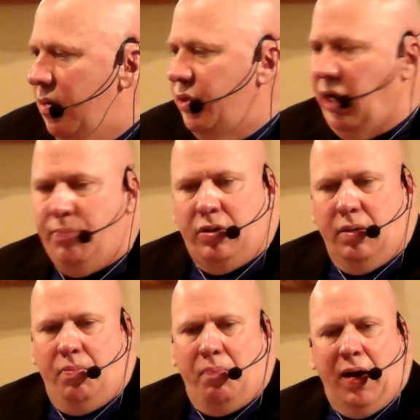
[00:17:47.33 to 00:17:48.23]

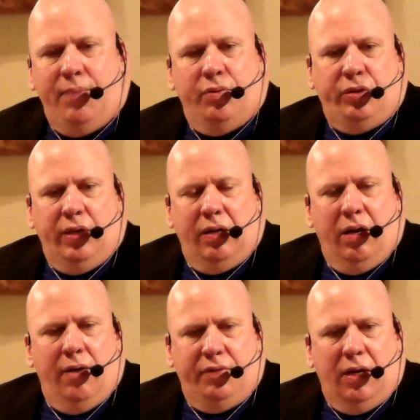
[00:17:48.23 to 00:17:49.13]
Samson, the Bible
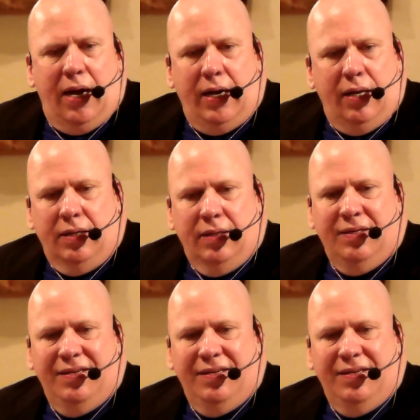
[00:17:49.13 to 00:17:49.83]
said, loved the Bible.